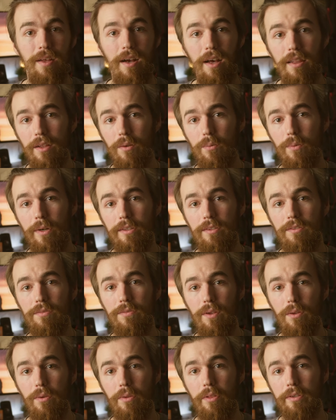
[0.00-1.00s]
Otherwise,
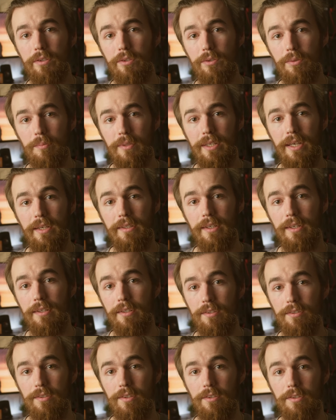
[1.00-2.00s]
follow the QMK
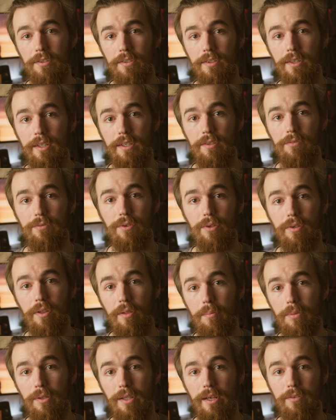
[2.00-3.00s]
getting started guide for the
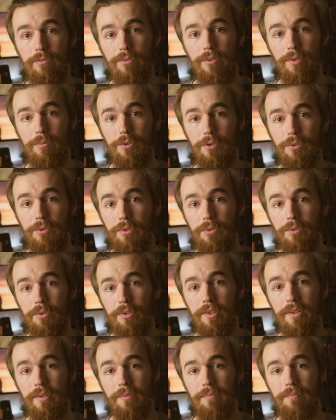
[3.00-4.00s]
platform you're
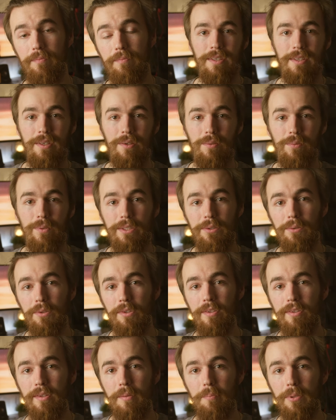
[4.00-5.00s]
using. We use a
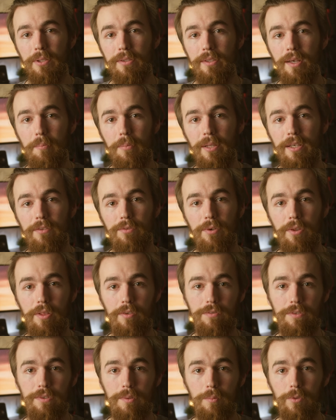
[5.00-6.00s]
simple template for the
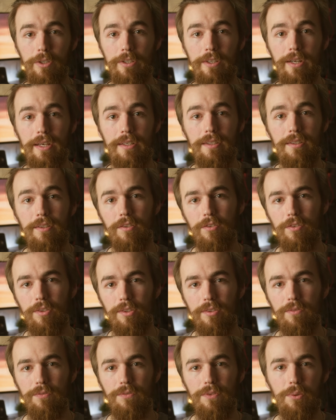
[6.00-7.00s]
firmware and it's
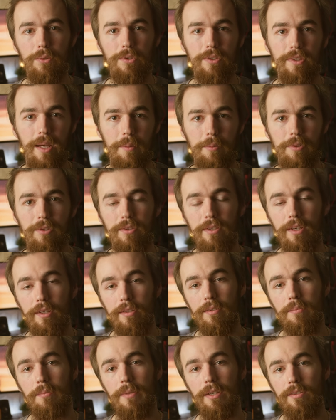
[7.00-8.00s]
just a few steps to
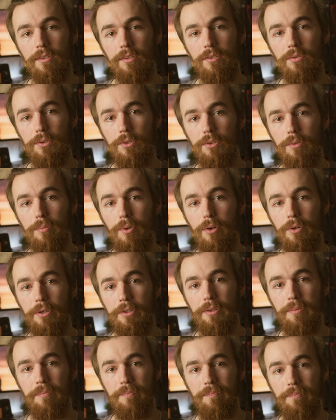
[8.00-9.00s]
customize it to your board.
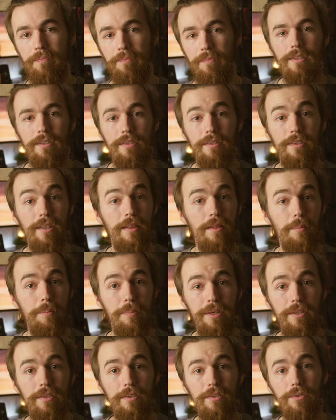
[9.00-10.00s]
Set the
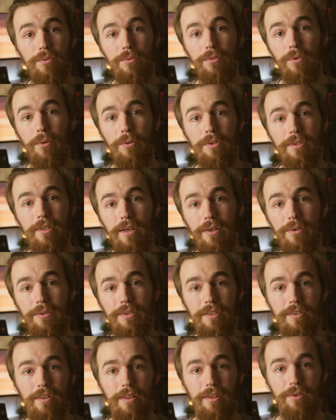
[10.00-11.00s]
pins you wrote down
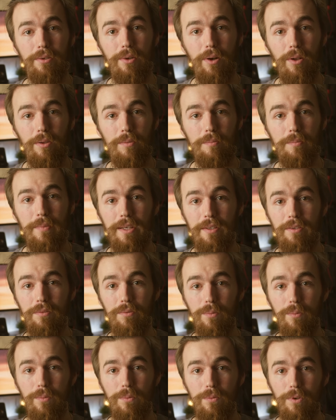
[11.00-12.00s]
as the column and
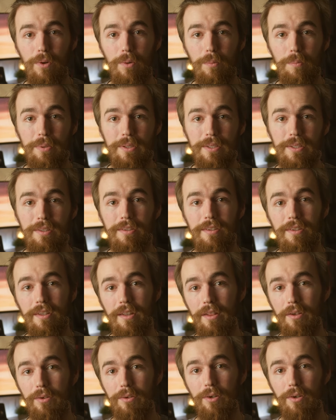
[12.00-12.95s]
row pins in the